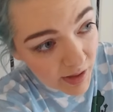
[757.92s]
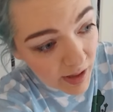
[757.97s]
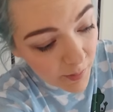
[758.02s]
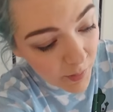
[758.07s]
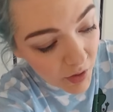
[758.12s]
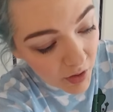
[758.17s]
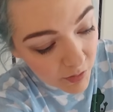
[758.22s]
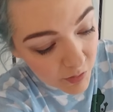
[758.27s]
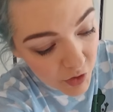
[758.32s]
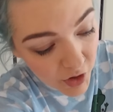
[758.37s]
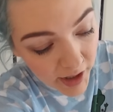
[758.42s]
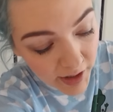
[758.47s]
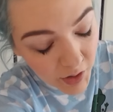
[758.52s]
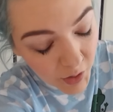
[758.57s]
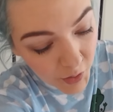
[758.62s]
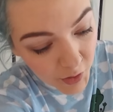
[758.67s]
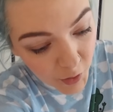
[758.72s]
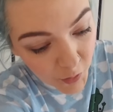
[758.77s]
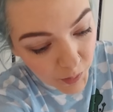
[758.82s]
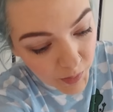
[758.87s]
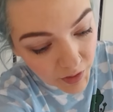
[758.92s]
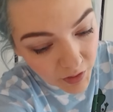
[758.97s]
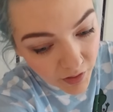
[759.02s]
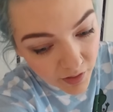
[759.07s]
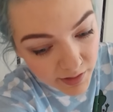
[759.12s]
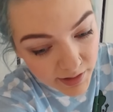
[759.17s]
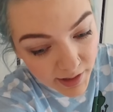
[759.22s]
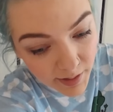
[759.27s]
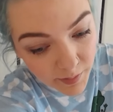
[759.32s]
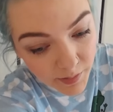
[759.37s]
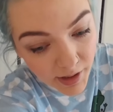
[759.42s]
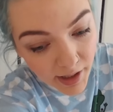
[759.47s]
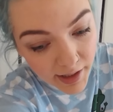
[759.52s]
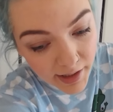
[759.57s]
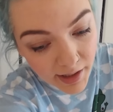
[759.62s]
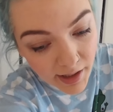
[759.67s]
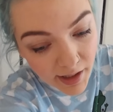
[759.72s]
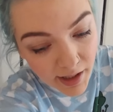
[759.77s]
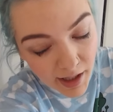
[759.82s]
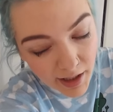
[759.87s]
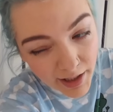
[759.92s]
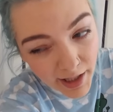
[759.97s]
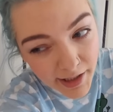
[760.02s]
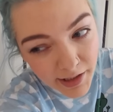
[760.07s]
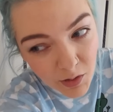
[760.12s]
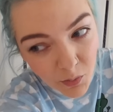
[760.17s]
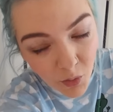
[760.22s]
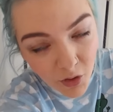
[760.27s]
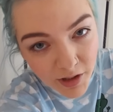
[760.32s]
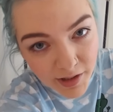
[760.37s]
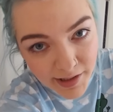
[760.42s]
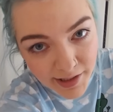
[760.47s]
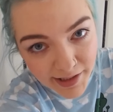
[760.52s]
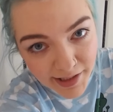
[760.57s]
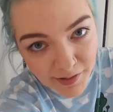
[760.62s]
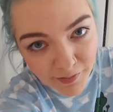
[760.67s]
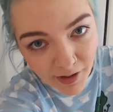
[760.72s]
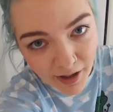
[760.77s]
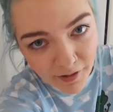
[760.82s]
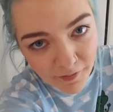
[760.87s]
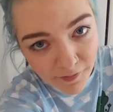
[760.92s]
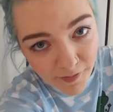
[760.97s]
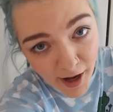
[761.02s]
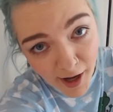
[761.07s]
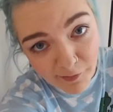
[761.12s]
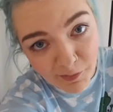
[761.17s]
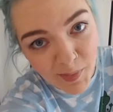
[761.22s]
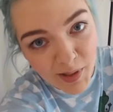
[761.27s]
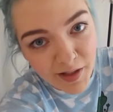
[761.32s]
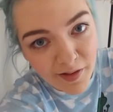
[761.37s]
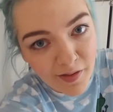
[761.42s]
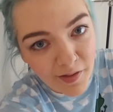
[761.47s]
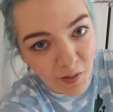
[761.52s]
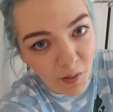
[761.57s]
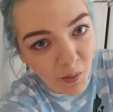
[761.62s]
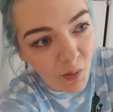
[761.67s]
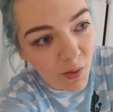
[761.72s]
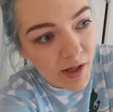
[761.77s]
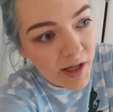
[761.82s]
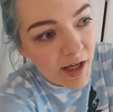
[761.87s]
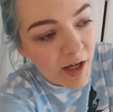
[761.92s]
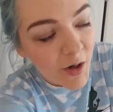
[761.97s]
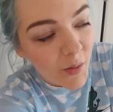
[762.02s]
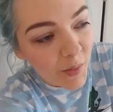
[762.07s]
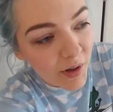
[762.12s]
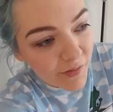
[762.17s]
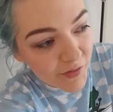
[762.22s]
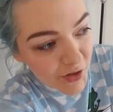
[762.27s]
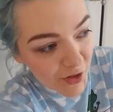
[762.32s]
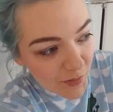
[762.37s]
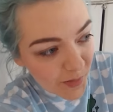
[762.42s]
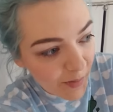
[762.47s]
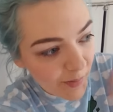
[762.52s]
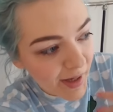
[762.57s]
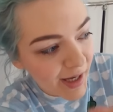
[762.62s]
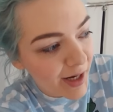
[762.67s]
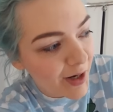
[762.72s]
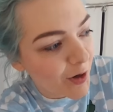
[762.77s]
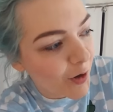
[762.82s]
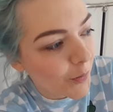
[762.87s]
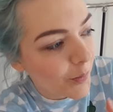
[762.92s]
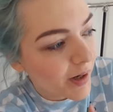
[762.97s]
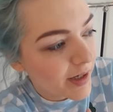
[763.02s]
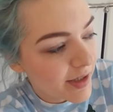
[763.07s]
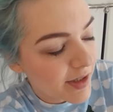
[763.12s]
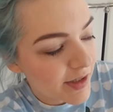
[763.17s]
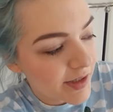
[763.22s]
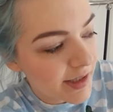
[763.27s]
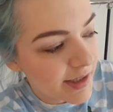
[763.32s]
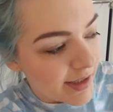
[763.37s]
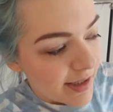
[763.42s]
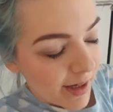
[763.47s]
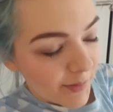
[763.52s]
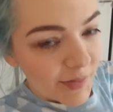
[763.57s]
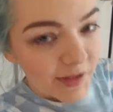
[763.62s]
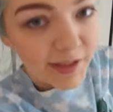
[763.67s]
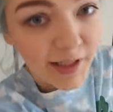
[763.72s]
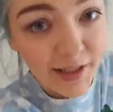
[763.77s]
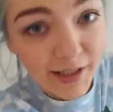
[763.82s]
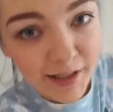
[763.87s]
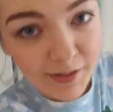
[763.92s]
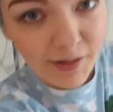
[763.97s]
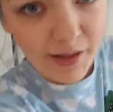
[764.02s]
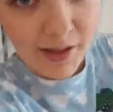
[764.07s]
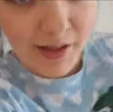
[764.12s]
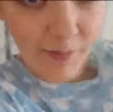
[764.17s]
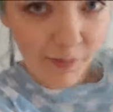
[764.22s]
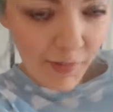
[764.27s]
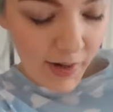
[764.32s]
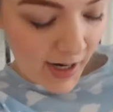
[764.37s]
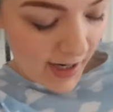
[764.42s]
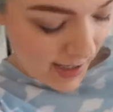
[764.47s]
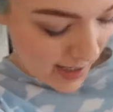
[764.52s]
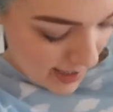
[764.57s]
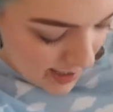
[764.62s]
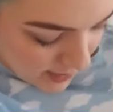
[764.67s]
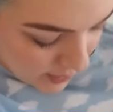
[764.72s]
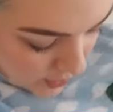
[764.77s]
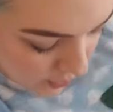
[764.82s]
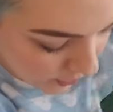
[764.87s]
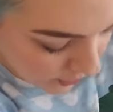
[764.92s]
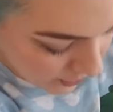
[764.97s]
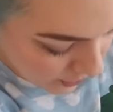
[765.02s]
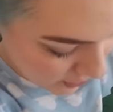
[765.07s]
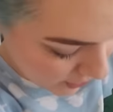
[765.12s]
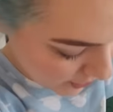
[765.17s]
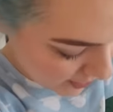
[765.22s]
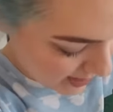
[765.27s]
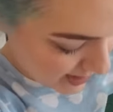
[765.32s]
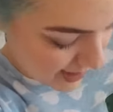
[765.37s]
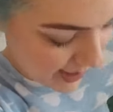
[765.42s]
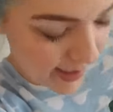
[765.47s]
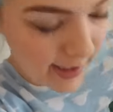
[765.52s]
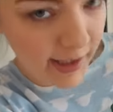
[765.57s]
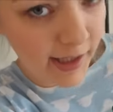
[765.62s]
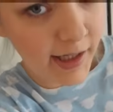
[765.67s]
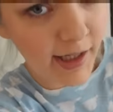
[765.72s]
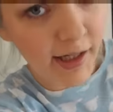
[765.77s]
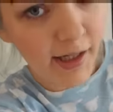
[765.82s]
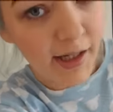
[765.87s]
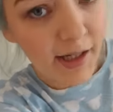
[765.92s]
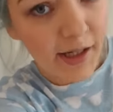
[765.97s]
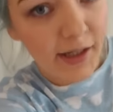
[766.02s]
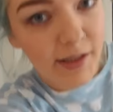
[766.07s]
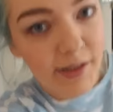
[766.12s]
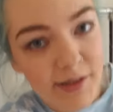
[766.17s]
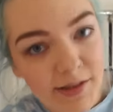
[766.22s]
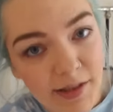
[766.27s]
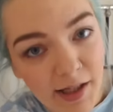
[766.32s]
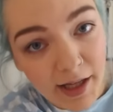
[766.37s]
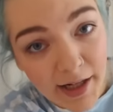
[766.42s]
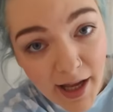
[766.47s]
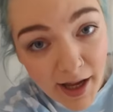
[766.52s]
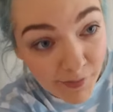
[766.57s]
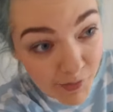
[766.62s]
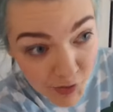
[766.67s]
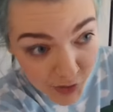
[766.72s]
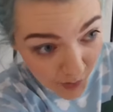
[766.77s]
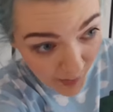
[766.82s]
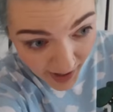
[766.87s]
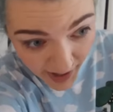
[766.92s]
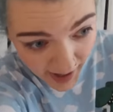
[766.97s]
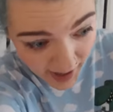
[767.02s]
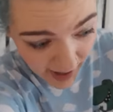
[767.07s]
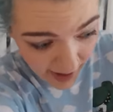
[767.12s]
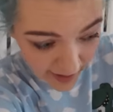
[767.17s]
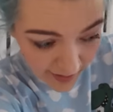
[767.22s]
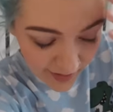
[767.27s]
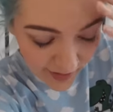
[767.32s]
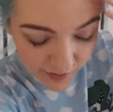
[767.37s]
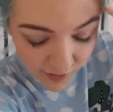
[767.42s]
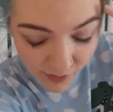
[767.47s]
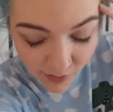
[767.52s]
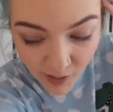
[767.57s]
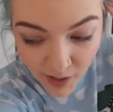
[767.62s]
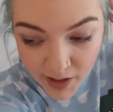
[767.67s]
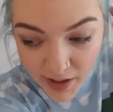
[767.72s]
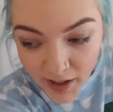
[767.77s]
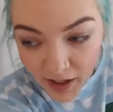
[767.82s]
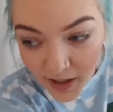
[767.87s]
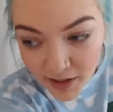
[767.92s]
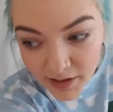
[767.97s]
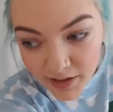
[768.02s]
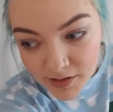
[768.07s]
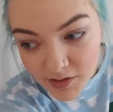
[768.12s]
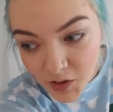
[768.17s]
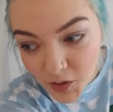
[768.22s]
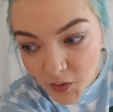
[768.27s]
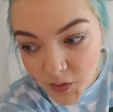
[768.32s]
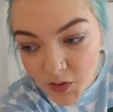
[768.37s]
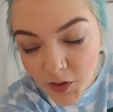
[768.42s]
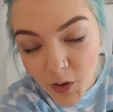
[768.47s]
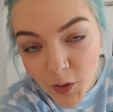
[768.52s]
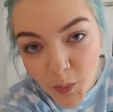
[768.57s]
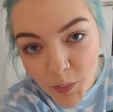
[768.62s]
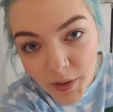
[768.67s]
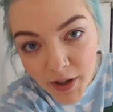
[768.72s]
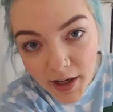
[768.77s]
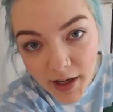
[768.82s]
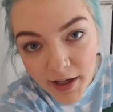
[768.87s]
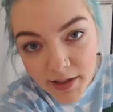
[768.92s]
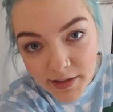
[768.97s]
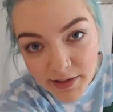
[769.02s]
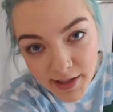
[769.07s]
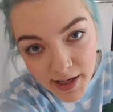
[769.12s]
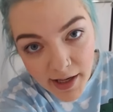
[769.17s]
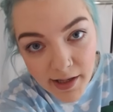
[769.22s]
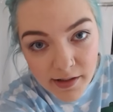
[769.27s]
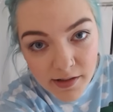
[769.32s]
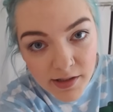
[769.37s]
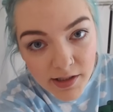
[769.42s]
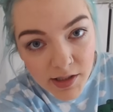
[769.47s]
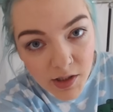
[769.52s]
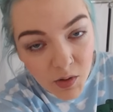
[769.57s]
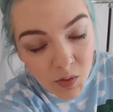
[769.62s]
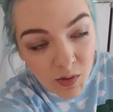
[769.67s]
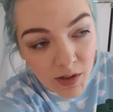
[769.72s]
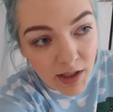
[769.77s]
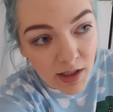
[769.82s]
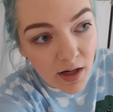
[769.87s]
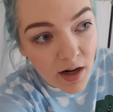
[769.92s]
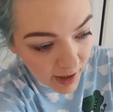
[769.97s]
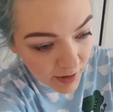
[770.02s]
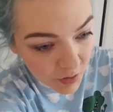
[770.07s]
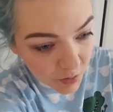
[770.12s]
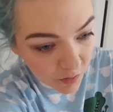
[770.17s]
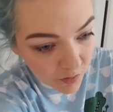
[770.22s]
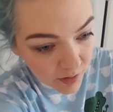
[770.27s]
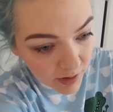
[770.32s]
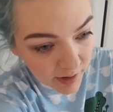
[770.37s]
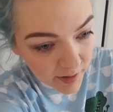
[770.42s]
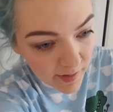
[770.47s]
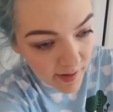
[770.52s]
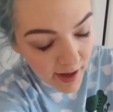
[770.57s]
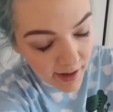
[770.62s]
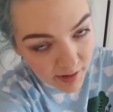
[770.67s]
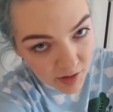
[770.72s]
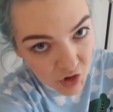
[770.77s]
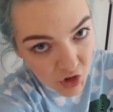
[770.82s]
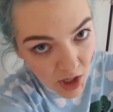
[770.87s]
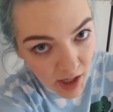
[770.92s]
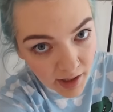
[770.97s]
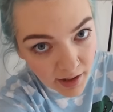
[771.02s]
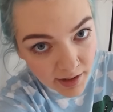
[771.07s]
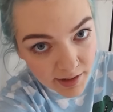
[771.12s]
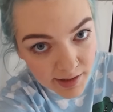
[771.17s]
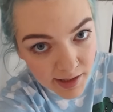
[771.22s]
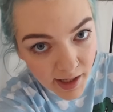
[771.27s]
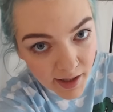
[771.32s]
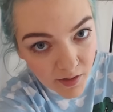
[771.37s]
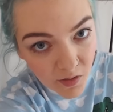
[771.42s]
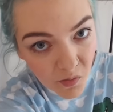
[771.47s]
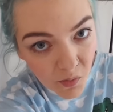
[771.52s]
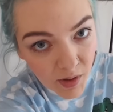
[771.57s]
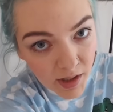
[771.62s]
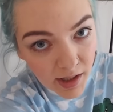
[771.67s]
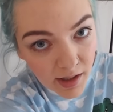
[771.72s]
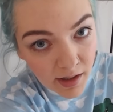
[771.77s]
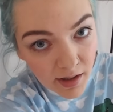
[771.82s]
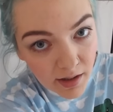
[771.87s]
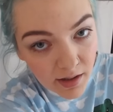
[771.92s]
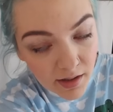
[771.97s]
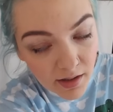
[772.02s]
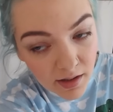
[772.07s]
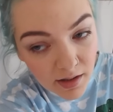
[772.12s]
I'm trying to hurry up because I kind of wanted to leave like 5 minutes ago. But I've done my makeup. I'm still in my Toy Story nightie. And I haven't done my hair. So I need to hurry up and get into uni. I don't feel as energetic as last week.